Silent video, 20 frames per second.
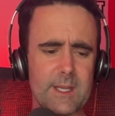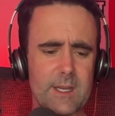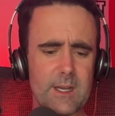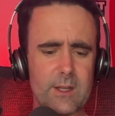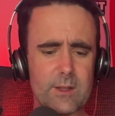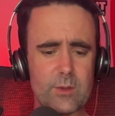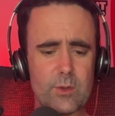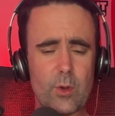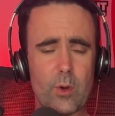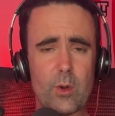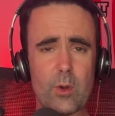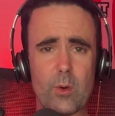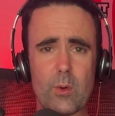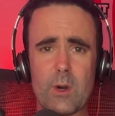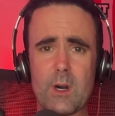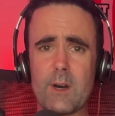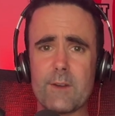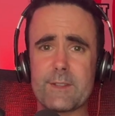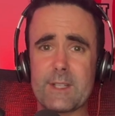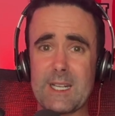not long
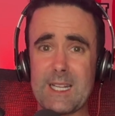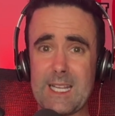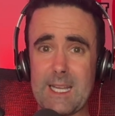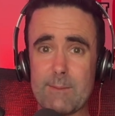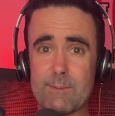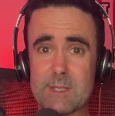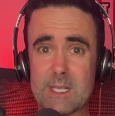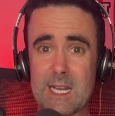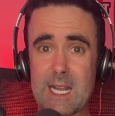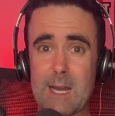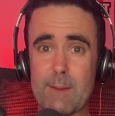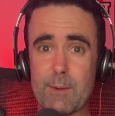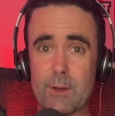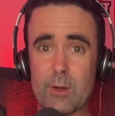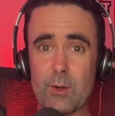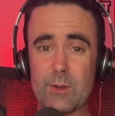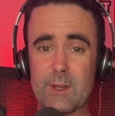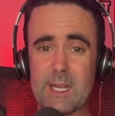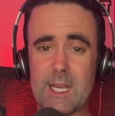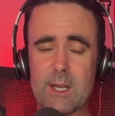after Liam Delap
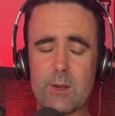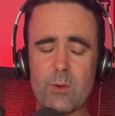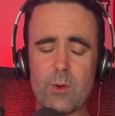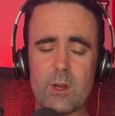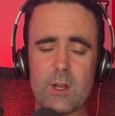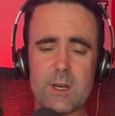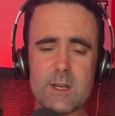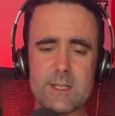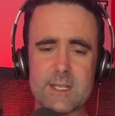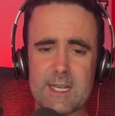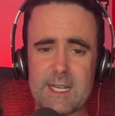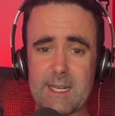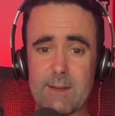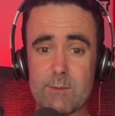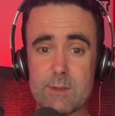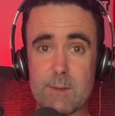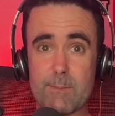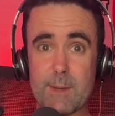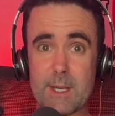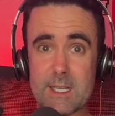got the equaliser, and it
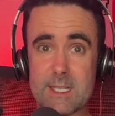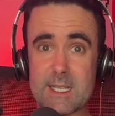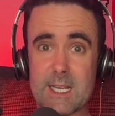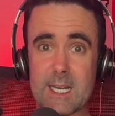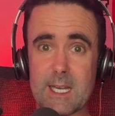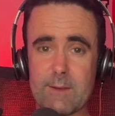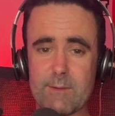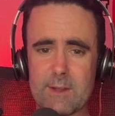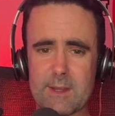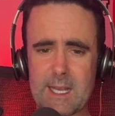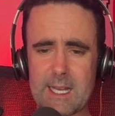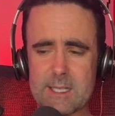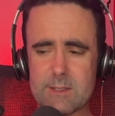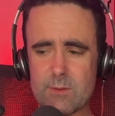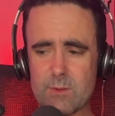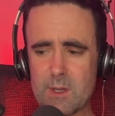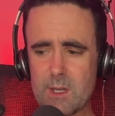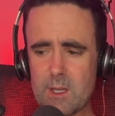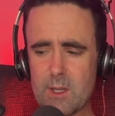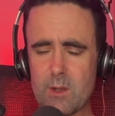was a big save. And that's
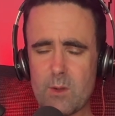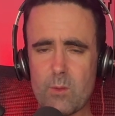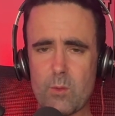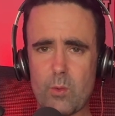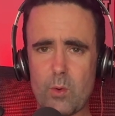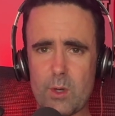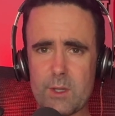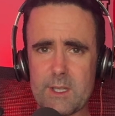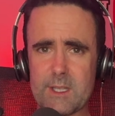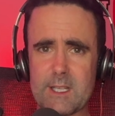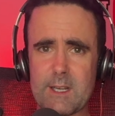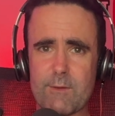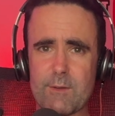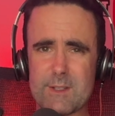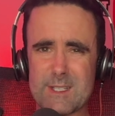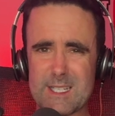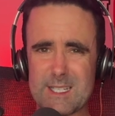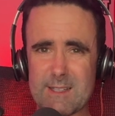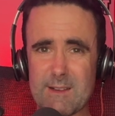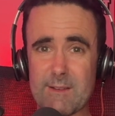what the
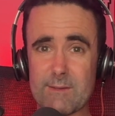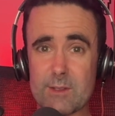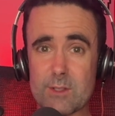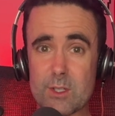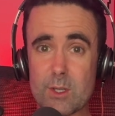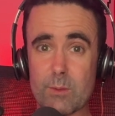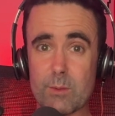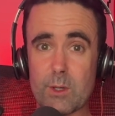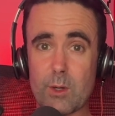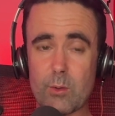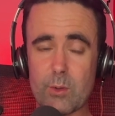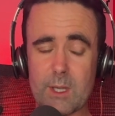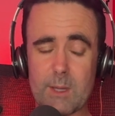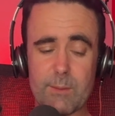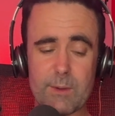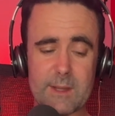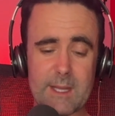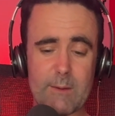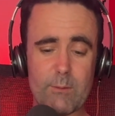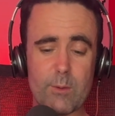difference is on a top goalkeeper.
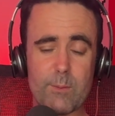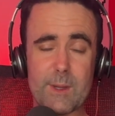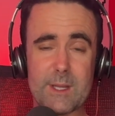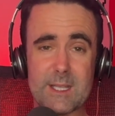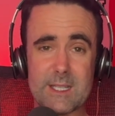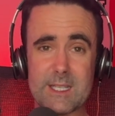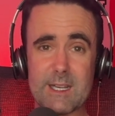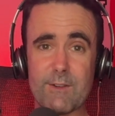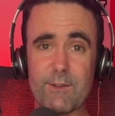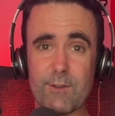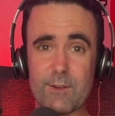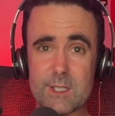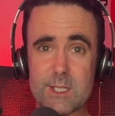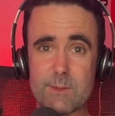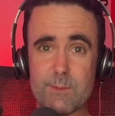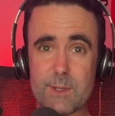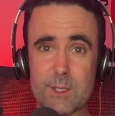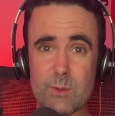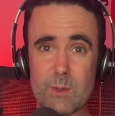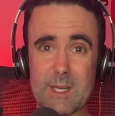And that would be the difference
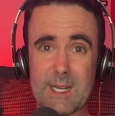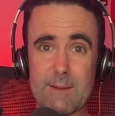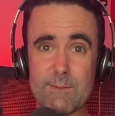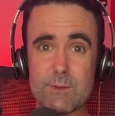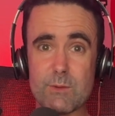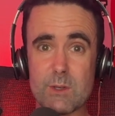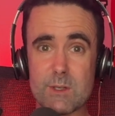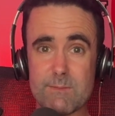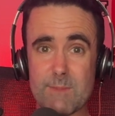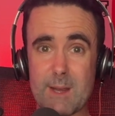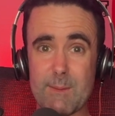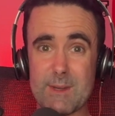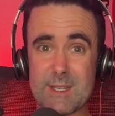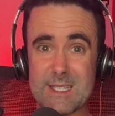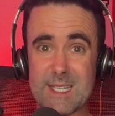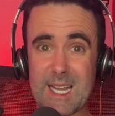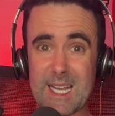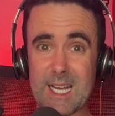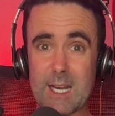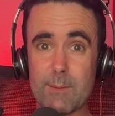between Ipswich maybe
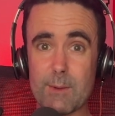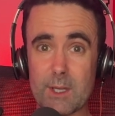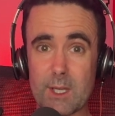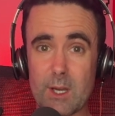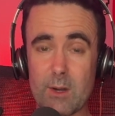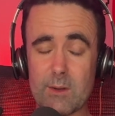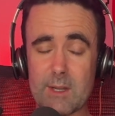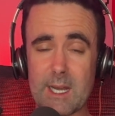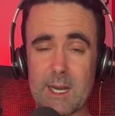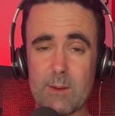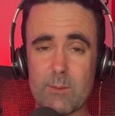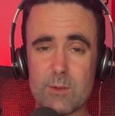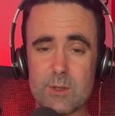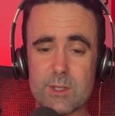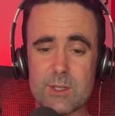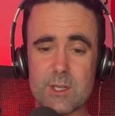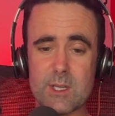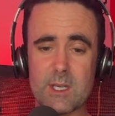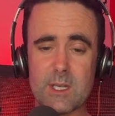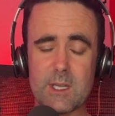staying up and going down
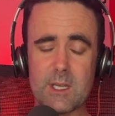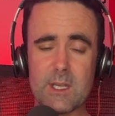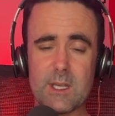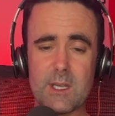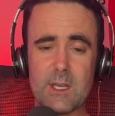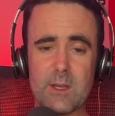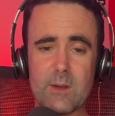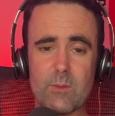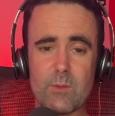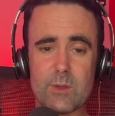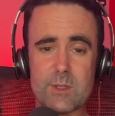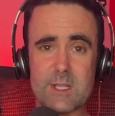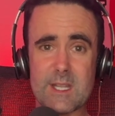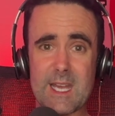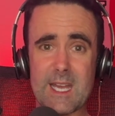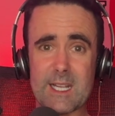was their